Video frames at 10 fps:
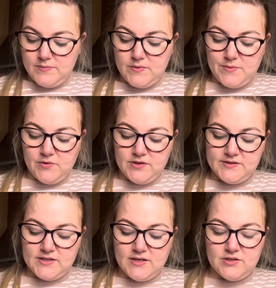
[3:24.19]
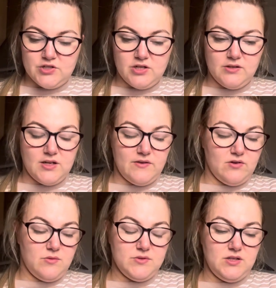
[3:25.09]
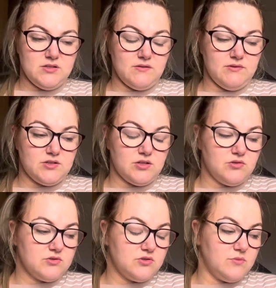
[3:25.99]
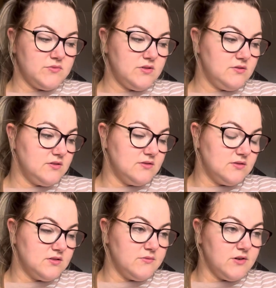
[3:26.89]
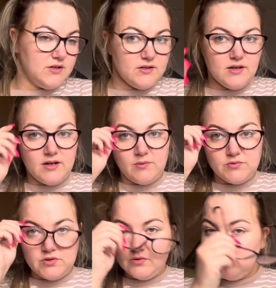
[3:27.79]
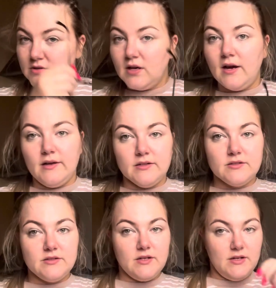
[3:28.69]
But I'm going to sit and chill and have a cup of tea because I've literally not stopped since this morning and I'm so tired.